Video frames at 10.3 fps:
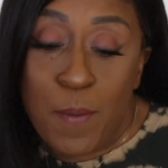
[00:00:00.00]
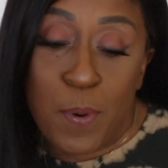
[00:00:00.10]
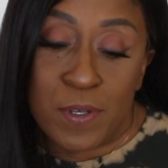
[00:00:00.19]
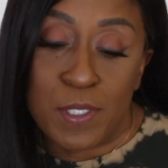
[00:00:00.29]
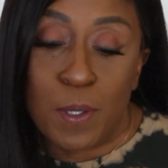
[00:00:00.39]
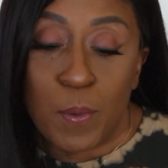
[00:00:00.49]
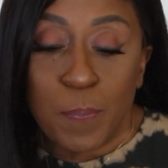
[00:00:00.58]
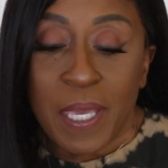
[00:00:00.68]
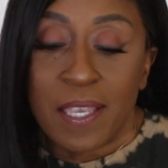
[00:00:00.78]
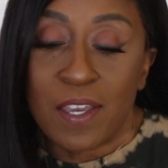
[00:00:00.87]
personal
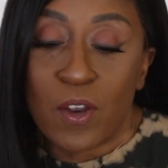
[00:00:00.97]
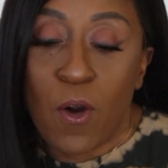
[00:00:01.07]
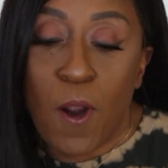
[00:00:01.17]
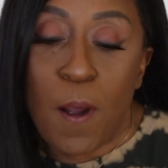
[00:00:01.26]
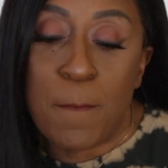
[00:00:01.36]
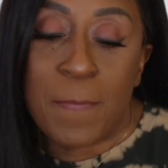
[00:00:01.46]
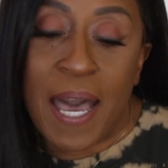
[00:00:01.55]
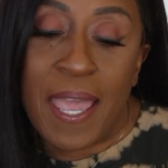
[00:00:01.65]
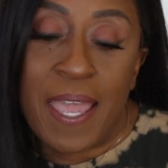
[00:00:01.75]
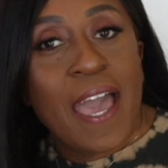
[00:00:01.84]
opinion are
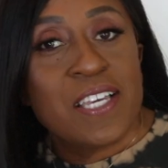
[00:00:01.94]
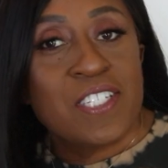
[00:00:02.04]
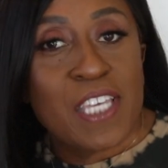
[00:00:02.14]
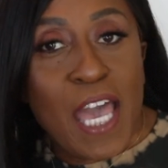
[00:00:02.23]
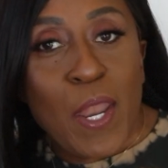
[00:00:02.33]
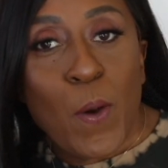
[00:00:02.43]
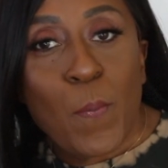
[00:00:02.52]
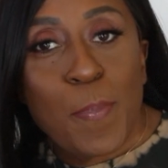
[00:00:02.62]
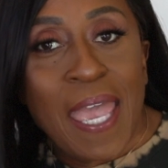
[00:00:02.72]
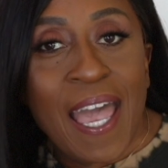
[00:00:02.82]
my
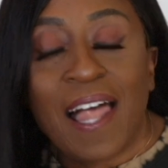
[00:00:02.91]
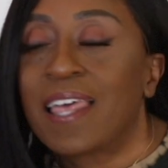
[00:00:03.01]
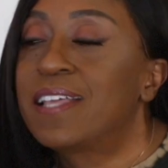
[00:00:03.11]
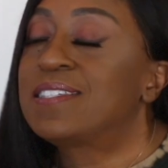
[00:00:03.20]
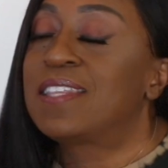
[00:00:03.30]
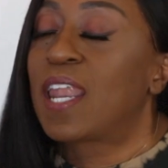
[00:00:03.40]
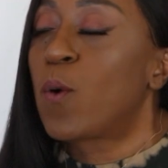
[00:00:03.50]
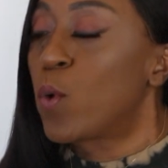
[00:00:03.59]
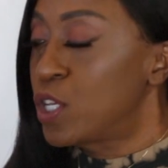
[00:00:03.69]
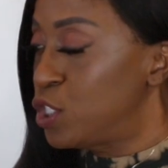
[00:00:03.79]
eyeshadow palettes that
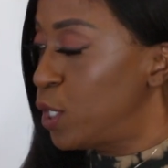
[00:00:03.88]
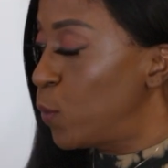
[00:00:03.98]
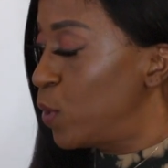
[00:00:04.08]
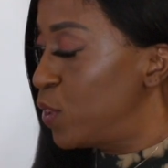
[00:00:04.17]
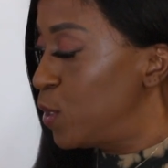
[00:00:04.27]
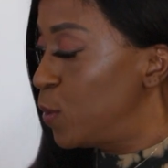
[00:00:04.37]
I want to share with